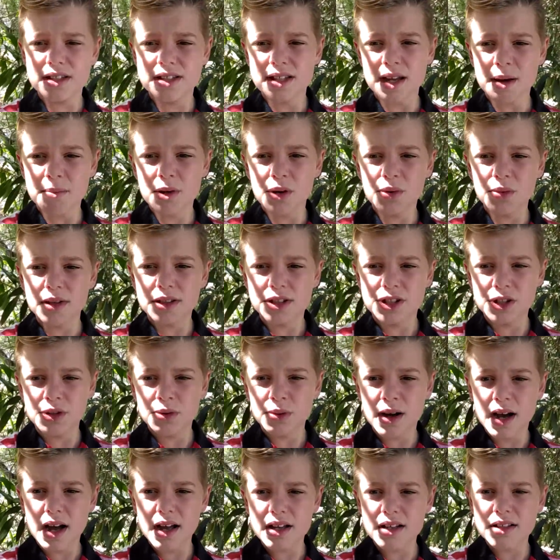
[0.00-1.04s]
Tell me what you
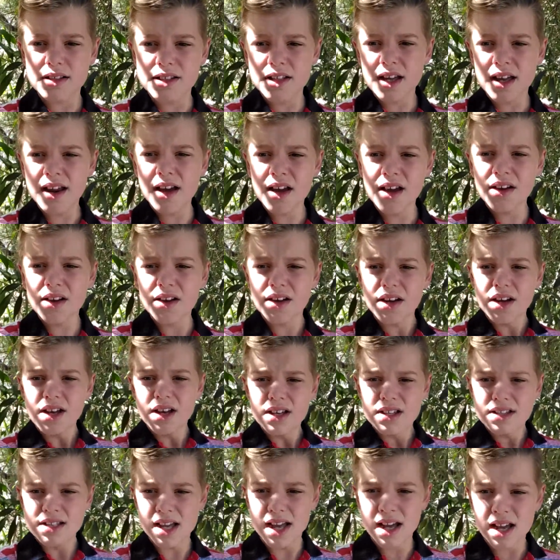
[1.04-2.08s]
want to
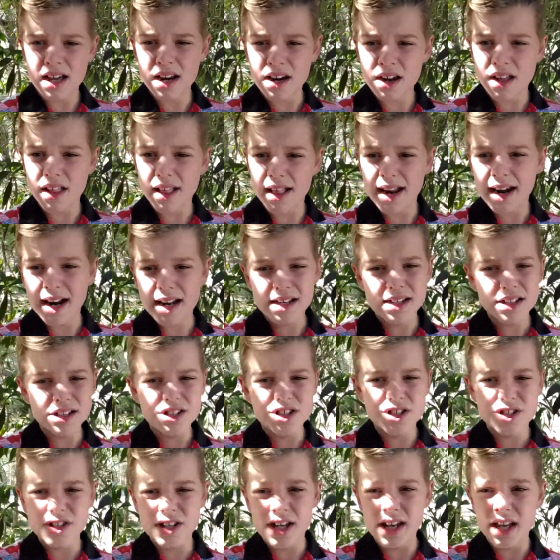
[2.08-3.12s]
do, so I know that I could
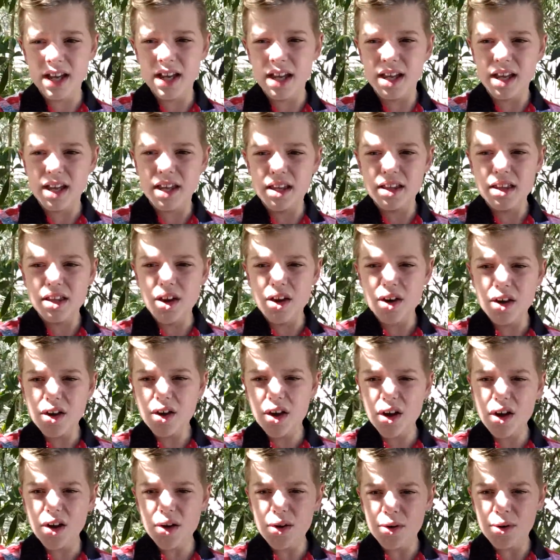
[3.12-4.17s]
treat
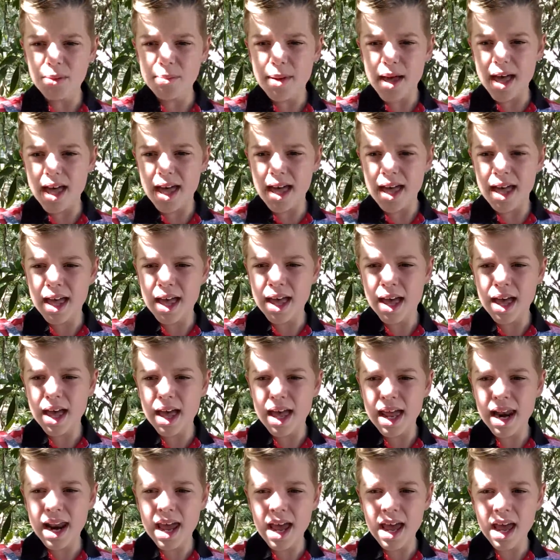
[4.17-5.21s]
you
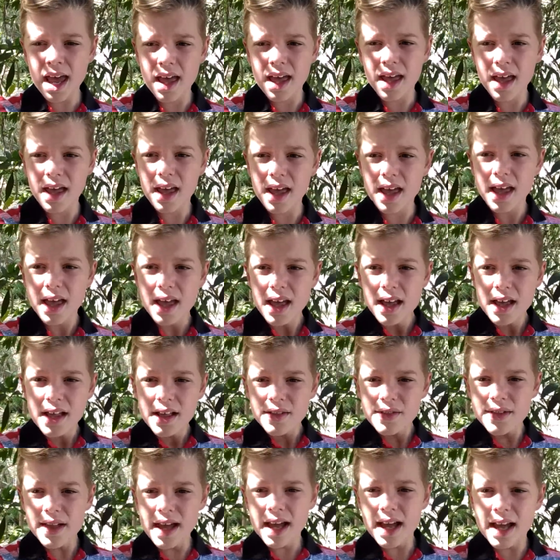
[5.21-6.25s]
better
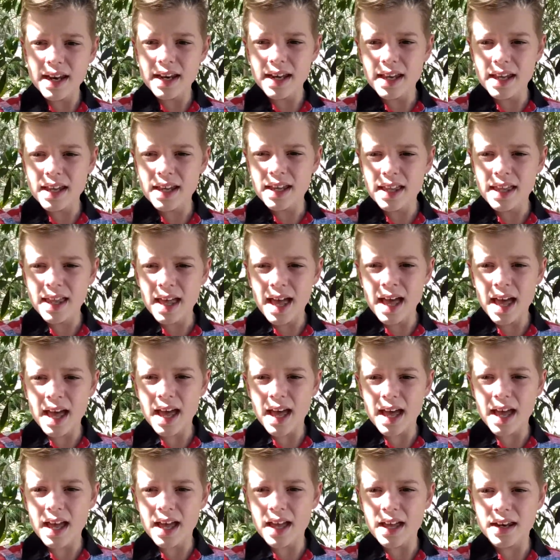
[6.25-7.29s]
than he
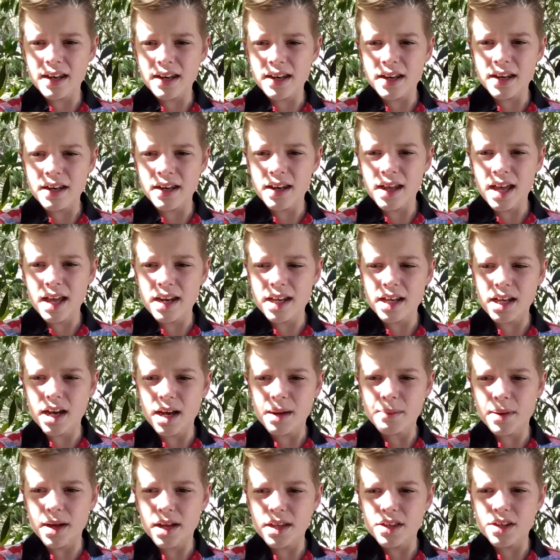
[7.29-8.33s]
can. he
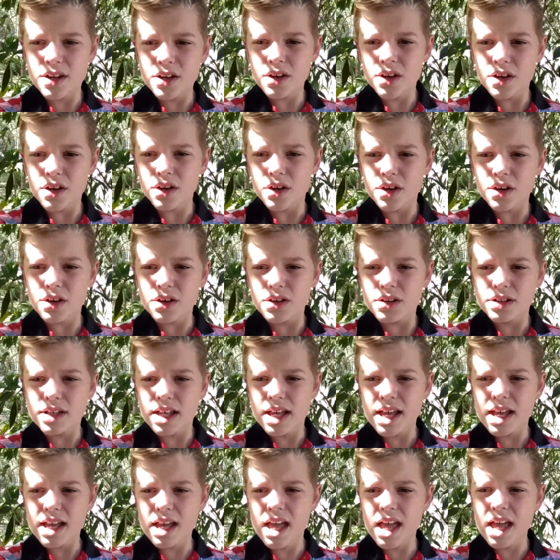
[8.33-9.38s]
got but you
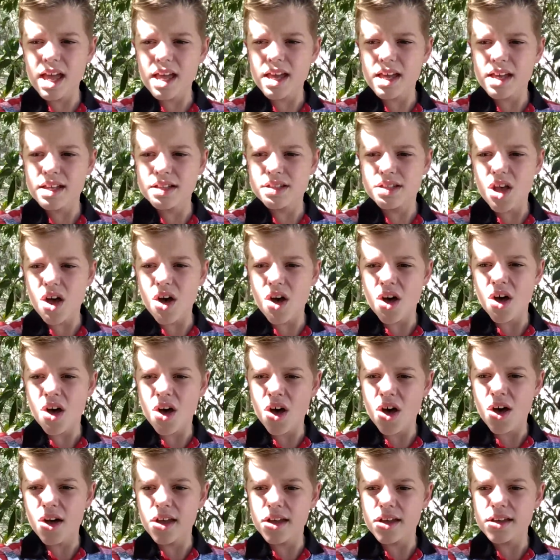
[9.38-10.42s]

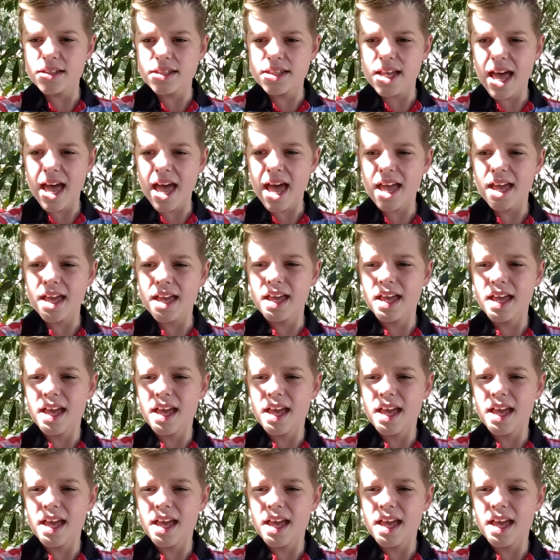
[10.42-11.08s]
deserves it.